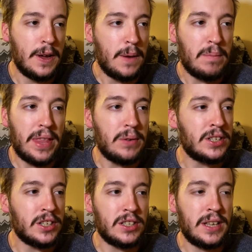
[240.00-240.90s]
But that
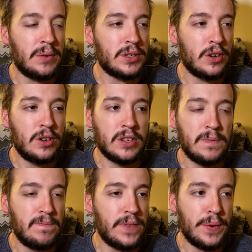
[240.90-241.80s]
was so good.
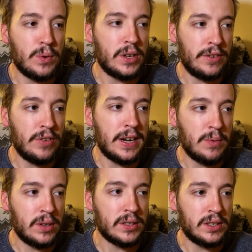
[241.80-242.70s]
It really
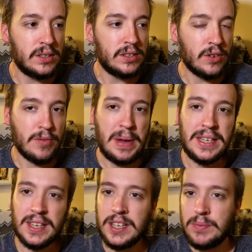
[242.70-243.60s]
was sort of
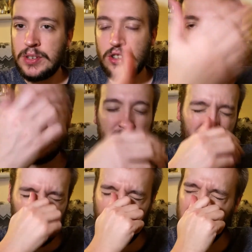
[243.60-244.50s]
amazing. And to try all these
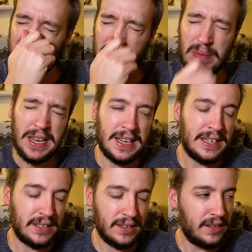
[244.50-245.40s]
crazy beers
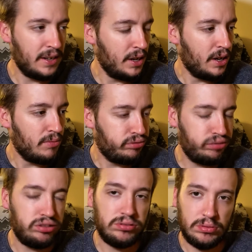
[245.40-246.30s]
and
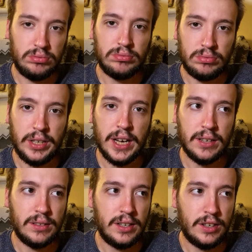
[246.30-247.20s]
yeah,
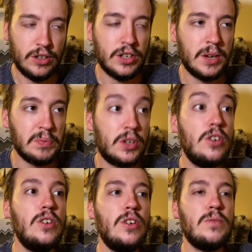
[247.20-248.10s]
good times,
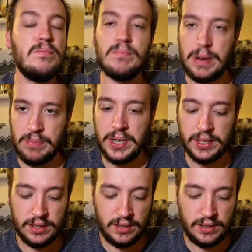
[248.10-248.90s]
good memories.